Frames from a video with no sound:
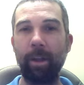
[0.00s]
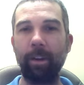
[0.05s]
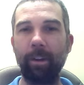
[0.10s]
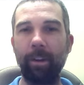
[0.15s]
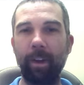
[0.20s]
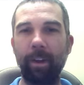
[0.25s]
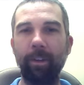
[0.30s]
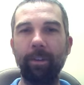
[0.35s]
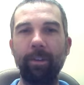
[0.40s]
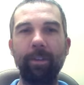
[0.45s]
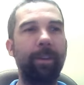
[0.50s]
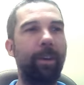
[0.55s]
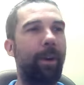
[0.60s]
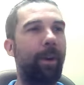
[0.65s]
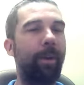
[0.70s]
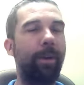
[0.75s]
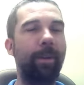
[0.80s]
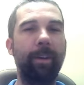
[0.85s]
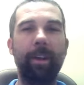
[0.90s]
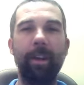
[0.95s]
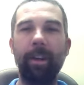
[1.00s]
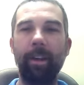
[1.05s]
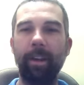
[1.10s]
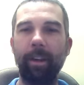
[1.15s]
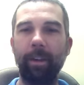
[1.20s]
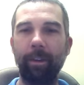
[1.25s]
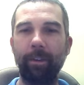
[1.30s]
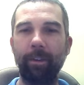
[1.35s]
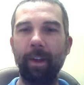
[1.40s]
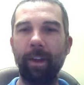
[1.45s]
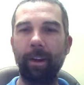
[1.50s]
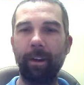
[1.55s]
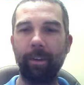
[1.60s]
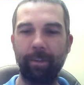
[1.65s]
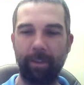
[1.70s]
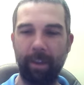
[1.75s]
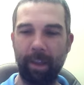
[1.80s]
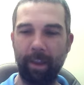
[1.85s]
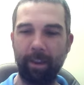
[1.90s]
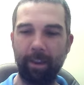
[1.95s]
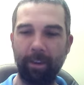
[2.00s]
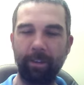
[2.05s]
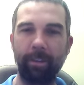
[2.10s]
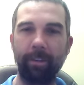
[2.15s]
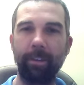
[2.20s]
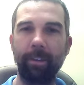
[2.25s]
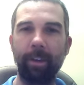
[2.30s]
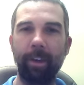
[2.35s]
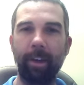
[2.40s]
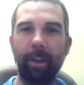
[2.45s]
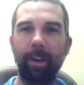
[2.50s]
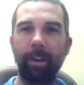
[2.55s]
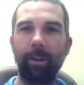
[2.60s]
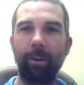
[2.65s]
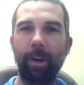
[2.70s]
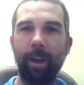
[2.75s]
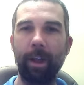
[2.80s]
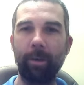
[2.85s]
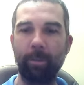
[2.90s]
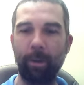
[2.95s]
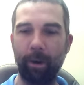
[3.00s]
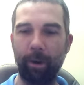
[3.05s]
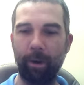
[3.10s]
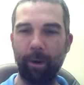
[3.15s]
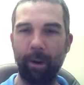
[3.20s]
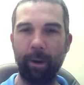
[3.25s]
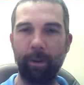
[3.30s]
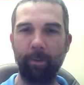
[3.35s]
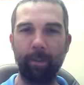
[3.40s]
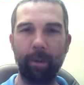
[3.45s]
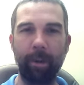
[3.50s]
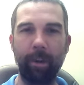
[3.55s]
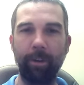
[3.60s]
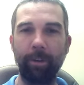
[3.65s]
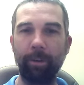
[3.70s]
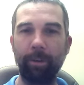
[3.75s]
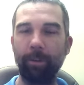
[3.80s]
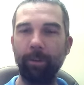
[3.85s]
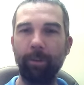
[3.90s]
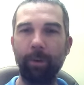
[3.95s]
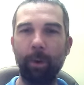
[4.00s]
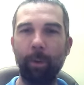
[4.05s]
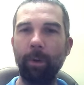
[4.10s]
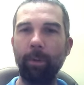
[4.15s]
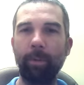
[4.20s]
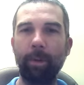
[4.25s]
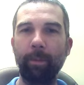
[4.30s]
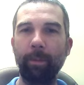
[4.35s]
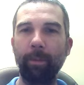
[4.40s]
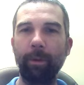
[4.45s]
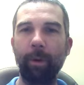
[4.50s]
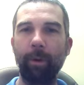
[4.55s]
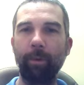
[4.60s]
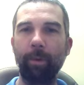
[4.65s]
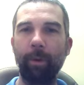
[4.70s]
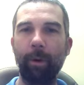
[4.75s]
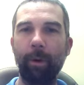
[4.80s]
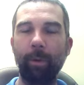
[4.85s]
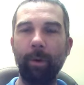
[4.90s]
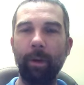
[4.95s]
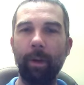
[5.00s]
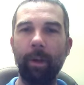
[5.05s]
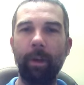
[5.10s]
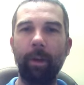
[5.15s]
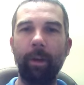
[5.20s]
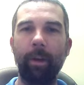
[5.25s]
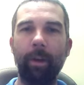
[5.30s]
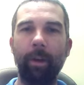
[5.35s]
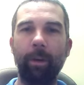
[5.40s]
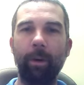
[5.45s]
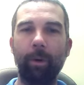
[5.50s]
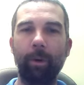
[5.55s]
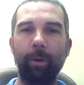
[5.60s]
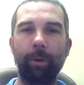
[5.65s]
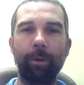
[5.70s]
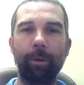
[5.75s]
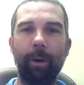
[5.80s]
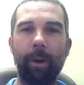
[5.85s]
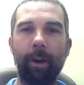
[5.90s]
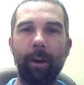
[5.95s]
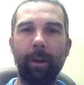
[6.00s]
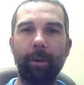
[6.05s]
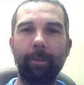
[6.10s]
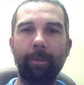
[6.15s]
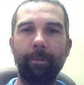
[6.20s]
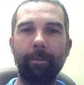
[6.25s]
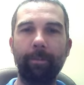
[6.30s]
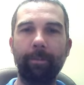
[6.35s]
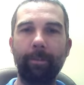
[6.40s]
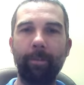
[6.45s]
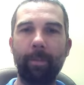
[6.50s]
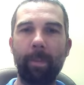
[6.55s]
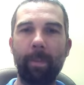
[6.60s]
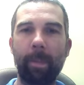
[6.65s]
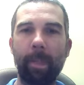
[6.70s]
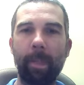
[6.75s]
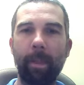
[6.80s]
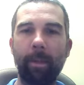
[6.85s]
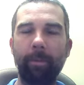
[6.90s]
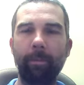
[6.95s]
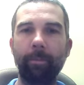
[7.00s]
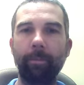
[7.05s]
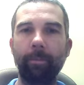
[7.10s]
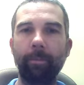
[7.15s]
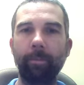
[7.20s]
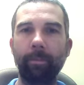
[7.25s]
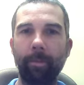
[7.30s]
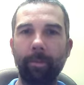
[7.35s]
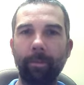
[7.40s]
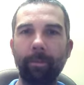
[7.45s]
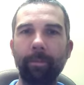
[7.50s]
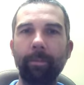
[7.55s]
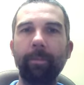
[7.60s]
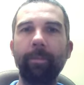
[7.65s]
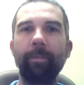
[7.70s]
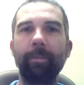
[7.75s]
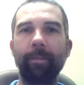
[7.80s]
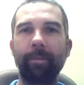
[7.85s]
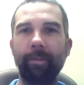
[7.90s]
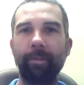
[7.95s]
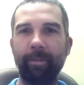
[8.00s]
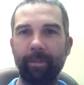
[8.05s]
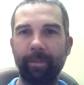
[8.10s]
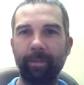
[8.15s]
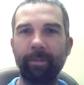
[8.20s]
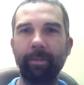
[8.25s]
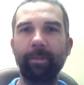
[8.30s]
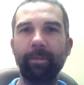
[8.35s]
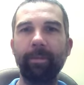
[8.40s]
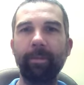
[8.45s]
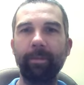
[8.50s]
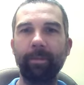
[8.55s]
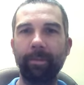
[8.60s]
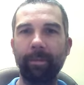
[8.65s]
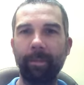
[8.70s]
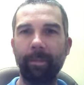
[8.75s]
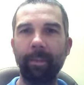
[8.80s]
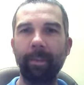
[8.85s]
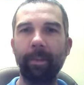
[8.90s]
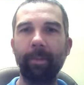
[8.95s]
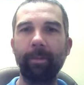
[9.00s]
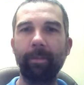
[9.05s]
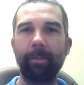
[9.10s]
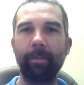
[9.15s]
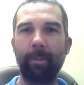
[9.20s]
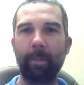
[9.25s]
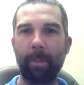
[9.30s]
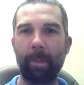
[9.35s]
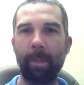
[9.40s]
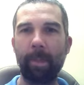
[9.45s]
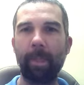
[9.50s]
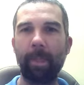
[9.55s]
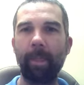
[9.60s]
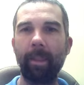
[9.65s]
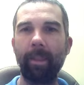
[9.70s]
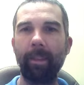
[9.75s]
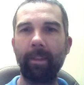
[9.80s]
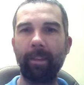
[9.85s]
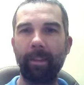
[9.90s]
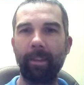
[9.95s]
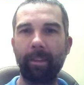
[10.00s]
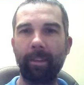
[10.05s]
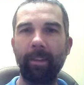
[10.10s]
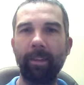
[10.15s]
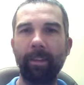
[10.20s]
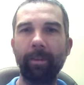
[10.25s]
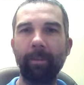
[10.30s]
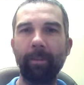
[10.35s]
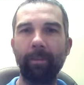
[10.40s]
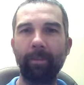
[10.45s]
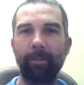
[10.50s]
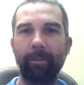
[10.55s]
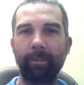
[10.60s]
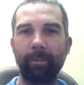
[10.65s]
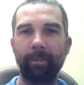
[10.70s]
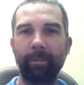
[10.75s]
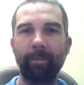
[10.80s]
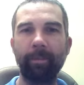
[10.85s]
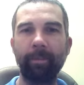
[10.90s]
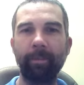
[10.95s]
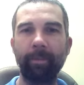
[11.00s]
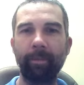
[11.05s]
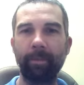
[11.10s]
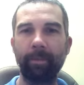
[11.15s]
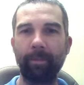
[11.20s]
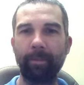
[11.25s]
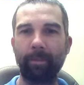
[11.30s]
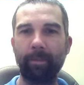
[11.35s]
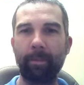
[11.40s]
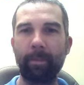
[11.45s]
Nice, you know, he's got to stake his uh, claim here, yeah, because so many people don't know Coke La Rock. Coke La Rock, and I'm still on the scene. A true OG to the culture you're in.